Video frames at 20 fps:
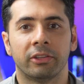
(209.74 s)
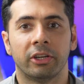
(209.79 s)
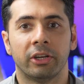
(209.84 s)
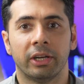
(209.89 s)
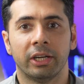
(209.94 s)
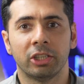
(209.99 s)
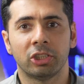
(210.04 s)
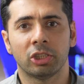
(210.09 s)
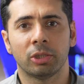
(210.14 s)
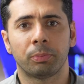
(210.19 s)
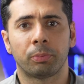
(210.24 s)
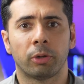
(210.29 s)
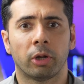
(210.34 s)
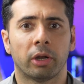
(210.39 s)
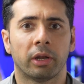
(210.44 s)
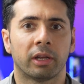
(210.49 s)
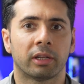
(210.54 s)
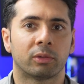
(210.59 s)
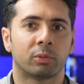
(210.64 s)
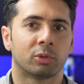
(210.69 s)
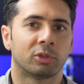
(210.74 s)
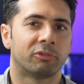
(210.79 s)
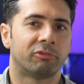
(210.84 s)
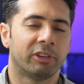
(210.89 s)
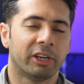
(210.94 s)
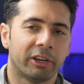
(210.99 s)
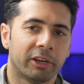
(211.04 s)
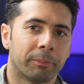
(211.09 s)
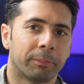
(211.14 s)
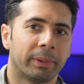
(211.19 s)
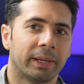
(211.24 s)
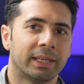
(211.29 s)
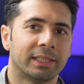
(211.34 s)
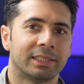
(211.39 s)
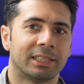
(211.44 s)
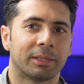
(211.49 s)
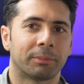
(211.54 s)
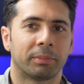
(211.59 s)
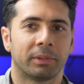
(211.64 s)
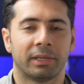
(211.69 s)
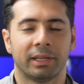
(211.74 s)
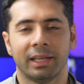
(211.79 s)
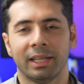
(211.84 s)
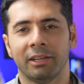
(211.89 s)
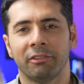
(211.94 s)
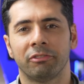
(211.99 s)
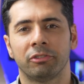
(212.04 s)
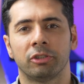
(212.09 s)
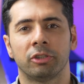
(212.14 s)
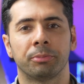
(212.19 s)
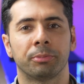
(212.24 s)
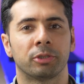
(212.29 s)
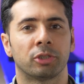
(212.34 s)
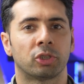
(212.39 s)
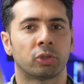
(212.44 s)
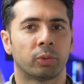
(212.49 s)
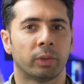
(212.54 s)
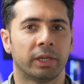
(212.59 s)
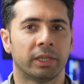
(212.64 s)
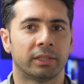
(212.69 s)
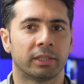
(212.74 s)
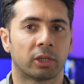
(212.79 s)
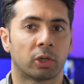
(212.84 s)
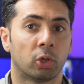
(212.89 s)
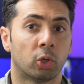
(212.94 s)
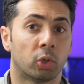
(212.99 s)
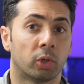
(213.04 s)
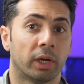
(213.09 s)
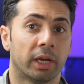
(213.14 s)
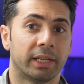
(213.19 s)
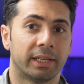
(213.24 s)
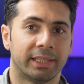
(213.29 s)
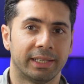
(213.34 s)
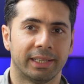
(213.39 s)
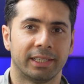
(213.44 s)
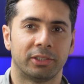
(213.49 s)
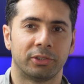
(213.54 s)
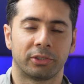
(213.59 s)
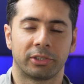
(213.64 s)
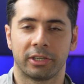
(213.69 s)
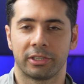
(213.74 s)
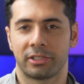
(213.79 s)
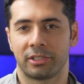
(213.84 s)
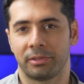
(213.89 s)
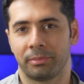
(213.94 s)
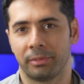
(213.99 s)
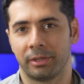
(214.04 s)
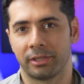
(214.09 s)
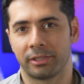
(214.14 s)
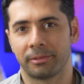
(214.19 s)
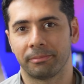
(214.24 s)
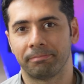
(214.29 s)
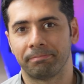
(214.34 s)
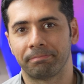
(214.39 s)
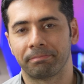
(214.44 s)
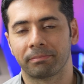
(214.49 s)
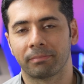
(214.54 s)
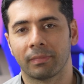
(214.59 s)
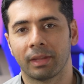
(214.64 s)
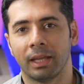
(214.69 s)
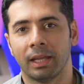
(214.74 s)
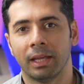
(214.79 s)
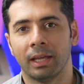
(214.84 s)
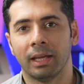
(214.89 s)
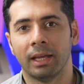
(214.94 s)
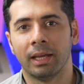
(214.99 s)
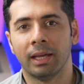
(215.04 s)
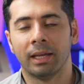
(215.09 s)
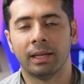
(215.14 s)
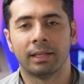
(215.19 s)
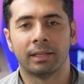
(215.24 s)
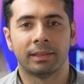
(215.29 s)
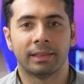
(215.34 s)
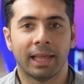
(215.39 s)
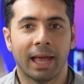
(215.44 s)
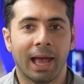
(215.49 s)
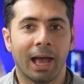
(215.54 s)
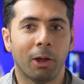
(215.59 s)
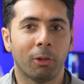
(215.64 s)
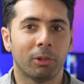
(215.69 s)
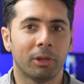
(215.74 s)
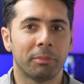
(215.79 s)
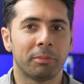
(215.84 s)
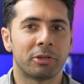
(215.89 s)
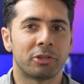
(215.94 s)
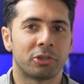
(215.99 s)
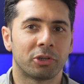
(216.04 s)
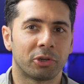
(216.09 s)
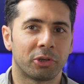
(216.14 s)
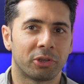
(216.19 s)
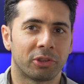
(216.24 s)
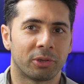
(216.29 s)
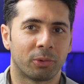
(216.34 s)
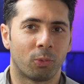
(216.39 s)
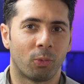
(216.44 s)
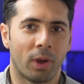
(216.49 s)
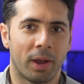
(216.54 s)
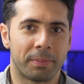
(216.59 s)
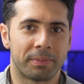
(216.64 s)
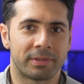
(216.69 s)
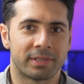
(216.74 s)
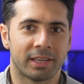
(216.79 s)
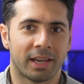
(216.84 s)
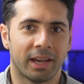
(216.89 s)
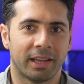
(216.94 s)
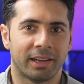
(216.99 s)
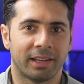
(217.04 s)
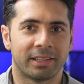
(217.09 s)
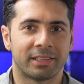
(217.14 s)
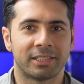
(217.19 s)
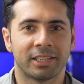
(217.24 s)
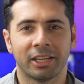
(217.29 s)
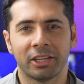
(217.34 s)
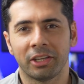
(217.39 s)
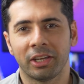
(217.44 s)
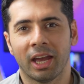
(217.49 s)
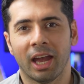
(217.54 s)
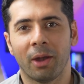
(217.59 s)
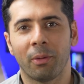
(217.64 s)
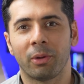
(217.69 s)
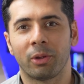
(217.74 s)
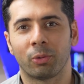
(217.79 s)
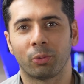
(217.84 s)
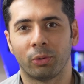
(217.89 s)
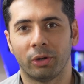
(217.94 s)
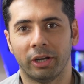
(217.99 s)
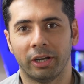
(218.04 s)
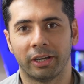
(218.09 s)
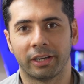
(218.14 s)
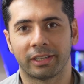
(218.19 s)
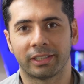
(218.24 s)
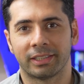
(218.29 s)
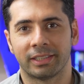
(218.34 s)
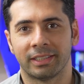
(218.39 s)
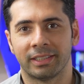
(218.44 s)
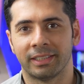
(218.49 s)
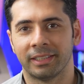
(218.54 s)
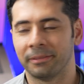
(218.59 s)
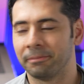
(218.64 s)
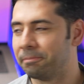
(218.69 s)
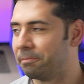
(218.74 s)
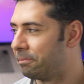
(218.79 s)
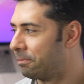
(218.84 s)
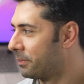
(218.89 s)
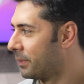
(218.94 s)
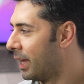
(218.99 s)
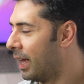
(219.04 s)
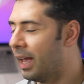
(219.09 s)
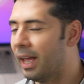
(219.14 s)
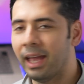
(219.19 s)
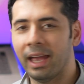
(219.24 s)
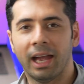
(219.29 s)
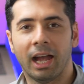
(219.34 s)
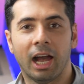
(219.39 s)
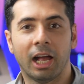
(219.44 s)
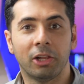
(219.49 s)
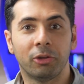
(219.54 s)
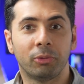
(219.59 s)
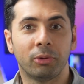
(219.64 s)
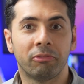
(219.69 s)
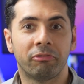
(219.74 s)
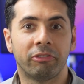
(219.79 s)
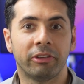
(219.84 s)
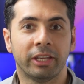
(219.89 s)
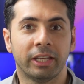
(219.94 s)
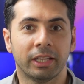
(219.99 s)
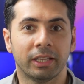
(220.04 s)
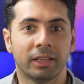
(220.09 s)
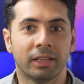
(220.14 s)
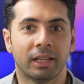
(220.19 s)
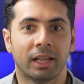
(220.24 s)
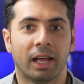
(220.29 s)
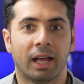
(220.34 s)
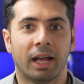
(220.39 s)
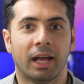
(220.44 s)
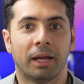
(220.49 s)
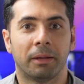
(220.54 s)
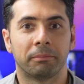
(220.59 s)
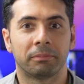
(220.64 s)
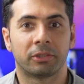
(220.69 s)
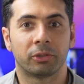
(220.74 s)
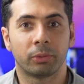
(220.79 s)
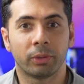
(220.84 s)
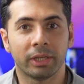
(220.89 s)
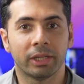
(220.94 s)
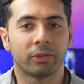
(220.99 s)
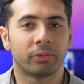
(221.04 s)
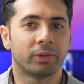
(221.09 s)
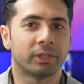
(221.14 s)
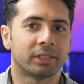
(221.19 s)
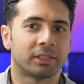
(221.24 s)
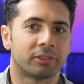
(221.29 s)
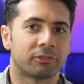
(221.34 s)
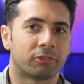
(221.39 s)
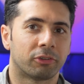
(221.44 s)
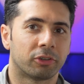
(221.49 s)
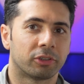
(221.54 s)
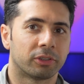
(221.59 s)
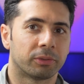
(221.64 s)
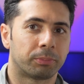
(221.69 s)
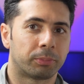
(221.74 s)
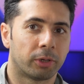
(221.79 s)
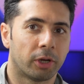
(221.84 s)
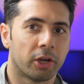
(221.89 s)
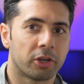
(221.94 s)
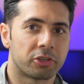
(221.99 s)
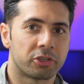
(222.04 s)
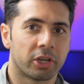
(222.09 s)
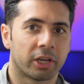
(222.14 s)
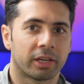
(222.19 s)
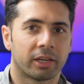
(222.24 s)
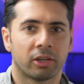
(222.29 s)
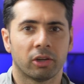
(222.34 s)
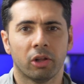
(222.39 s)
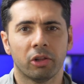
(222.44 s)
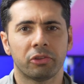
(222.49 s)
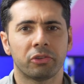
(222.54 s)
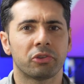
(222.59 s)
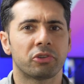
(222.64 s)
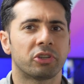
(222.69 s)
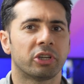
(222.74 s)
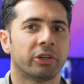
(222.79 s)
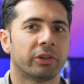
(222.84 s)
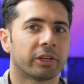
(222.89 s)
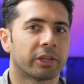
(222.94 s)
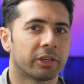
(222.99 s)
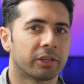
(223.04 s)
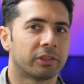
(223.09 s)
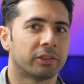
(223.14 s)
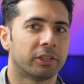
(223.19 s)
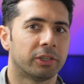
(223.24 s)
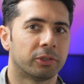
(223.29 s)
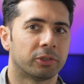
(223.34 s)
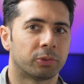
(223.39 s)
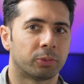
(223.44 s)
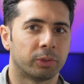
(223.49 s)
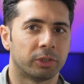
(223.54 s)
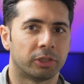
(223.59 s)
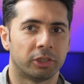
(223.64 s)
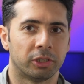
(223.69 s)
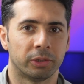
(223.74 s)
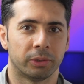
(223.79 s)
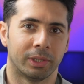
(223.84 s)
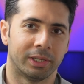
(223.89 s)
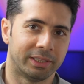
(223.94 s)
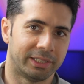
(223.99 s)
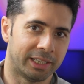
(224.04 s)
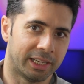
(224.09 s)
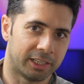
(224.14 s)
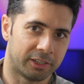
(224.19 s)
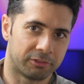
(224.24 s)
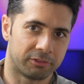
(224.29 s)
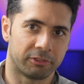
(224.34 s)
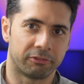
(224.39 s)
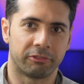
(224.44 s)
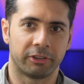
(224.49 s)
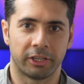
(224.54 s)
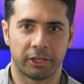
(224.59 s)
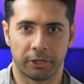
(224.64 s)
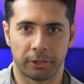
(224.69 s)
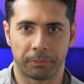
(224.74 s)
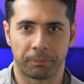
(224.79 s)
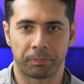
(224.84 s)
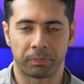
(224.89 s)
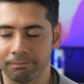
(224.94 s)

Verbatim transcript: Their initial product was very basic but enough to demonstrate the core idea to customers. Now let me show you the website and tell you how it works. I'll reveal um, the real reason for the project and also share good news with you at the end of the video.